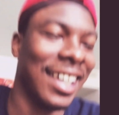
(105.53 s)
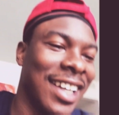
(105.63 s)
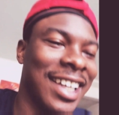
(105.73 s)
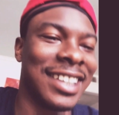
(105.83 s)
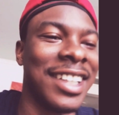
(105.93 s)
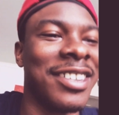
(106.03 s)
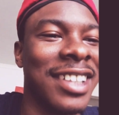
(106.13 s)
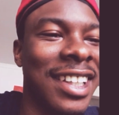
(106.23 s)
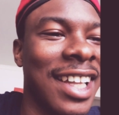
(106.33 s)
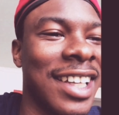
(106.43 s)
It's literally
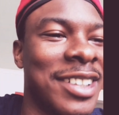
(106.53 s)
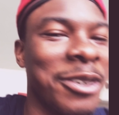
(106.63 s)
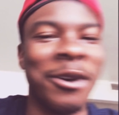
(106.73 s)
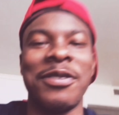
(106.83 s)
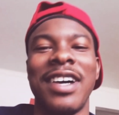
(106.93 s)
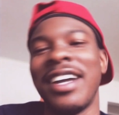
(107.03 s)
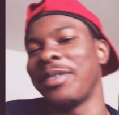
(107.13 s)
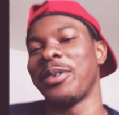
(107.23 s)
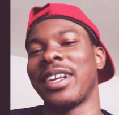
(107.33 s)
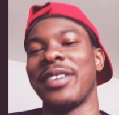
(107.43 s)
like 2:05 or
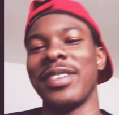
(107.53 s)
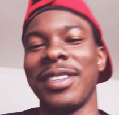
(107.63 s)
whatever,